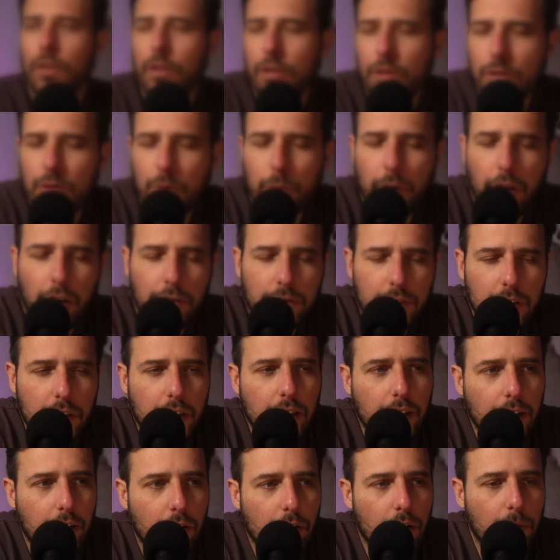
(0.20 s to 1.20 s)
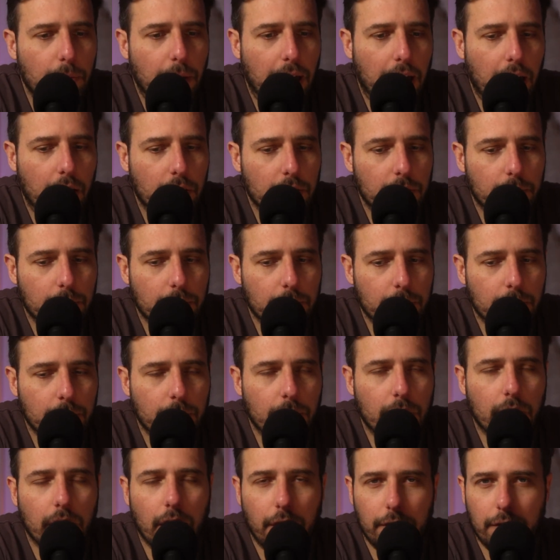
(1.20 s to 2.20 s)
So we often hear about
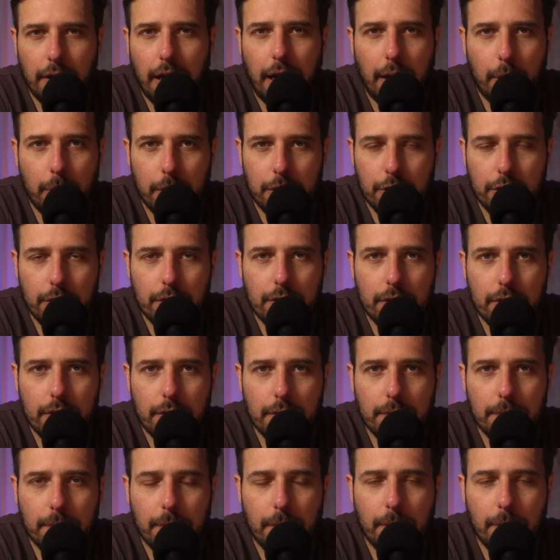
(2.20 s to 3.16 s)
love languages.